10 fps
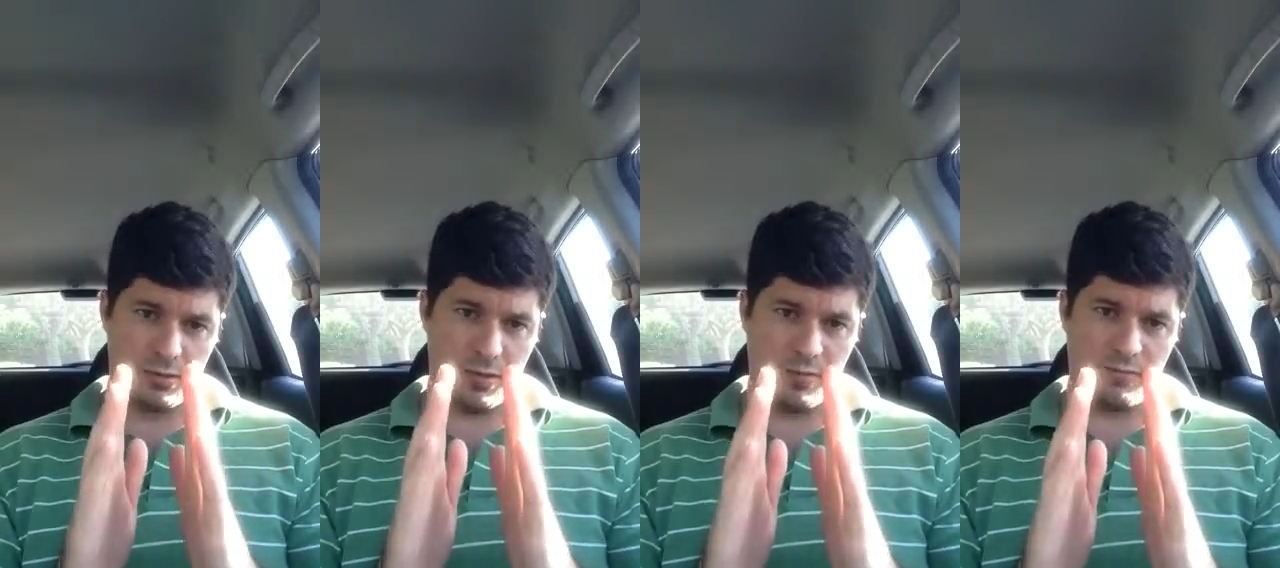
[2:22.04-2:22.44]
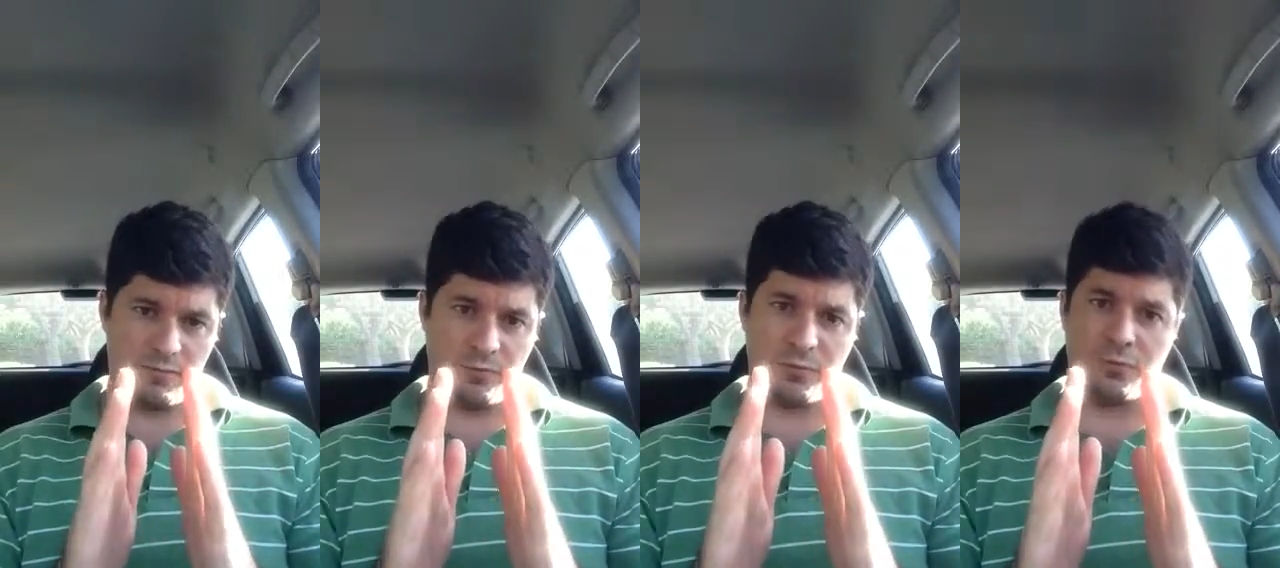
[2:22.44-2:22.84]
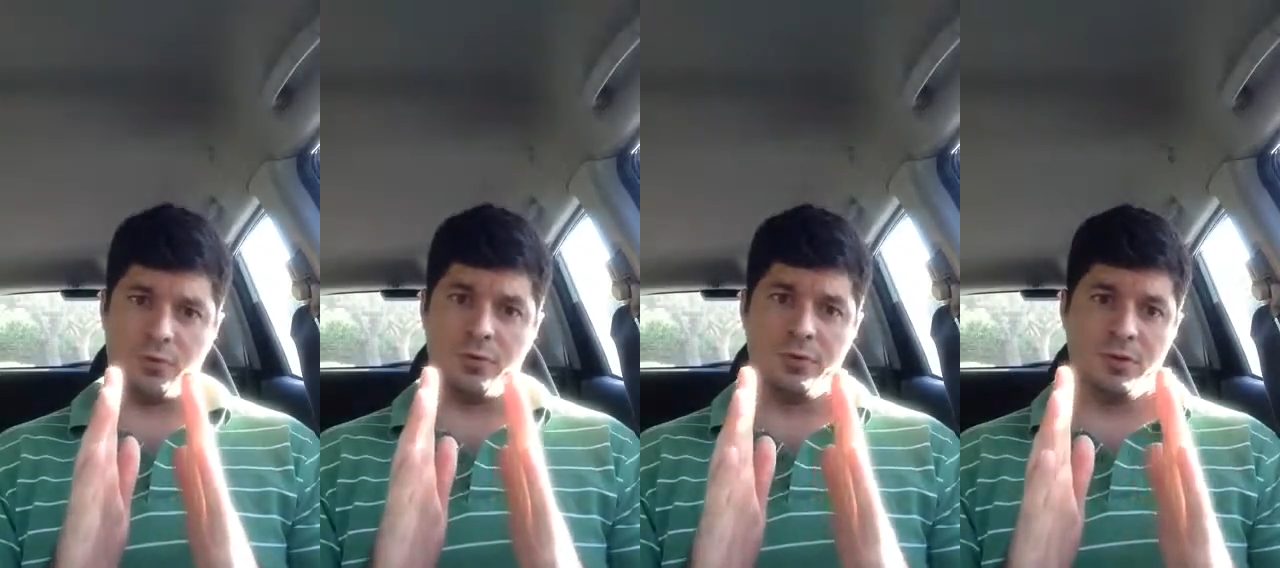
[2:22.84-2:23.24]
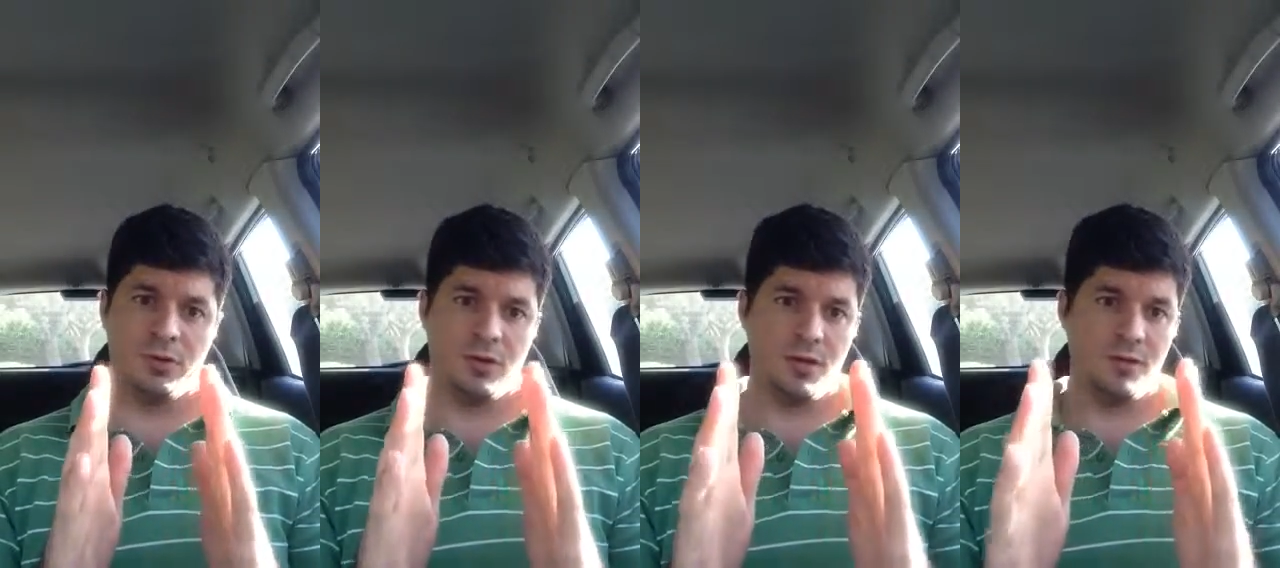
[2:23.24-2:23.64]
in full,
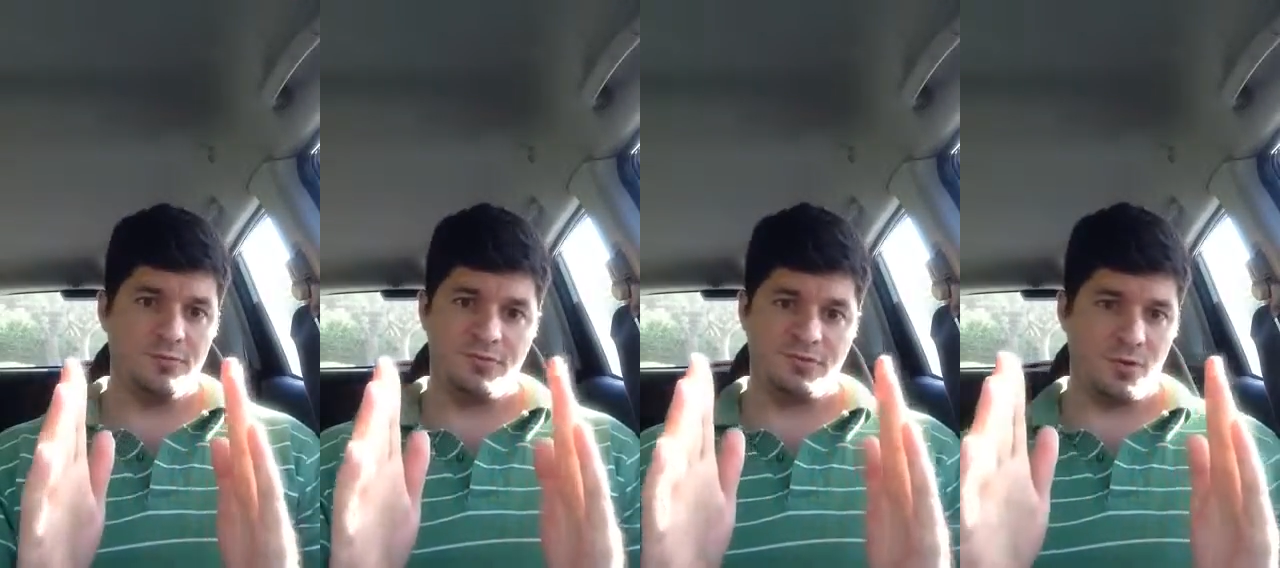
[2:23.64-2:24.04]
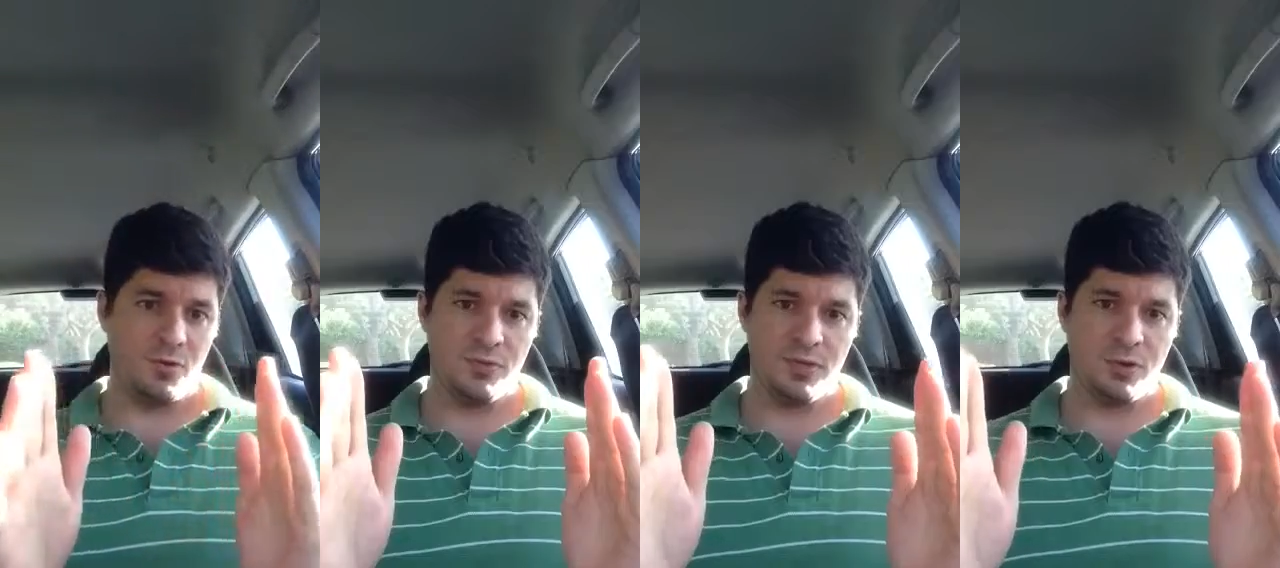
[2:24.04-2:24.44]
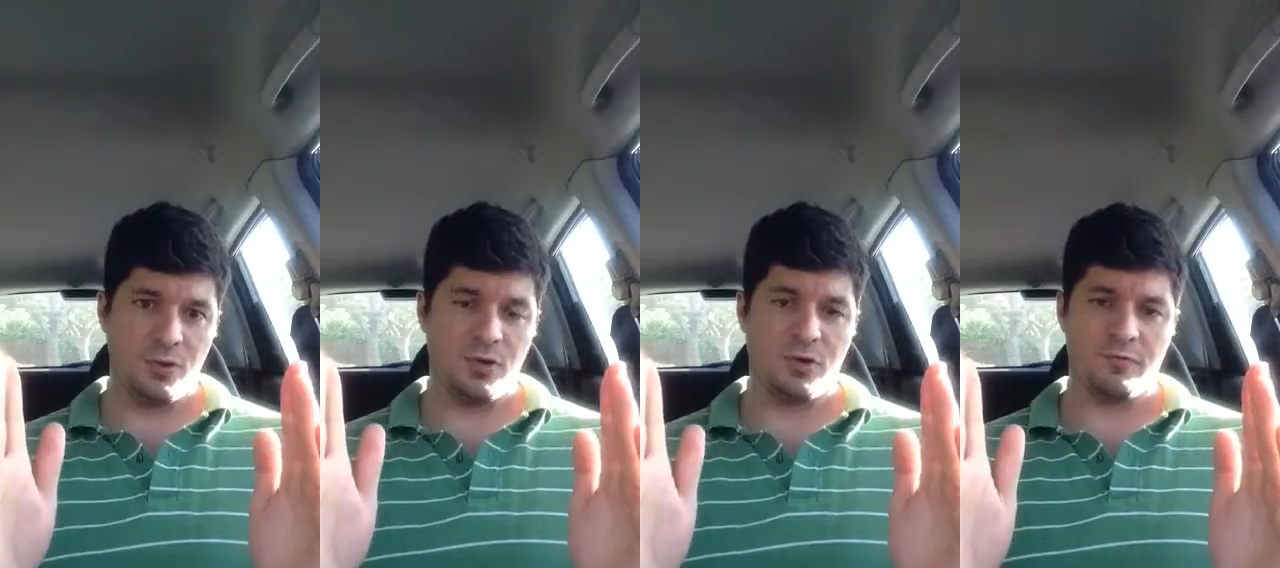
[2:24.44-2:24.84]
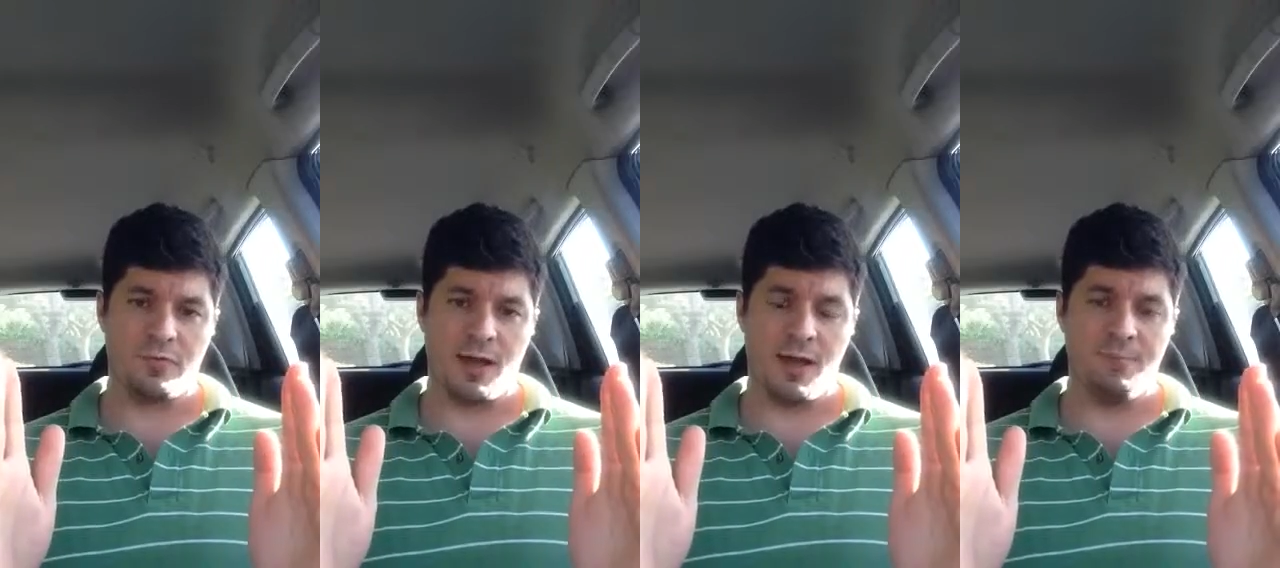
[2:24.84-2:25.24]
and just only going
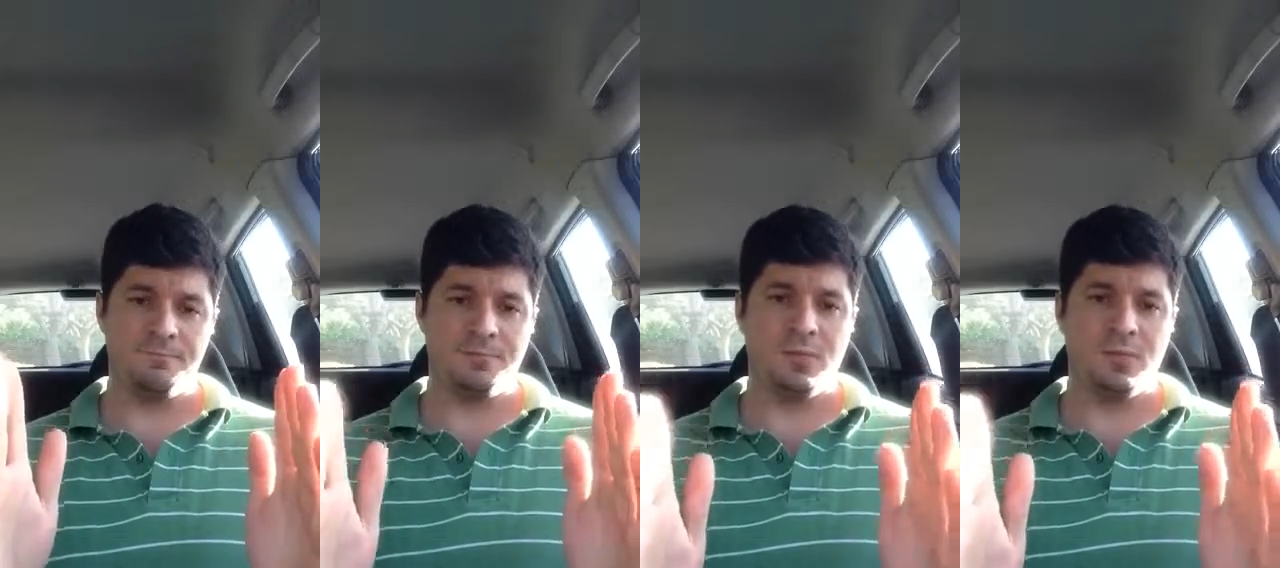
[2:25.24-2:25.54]
over that,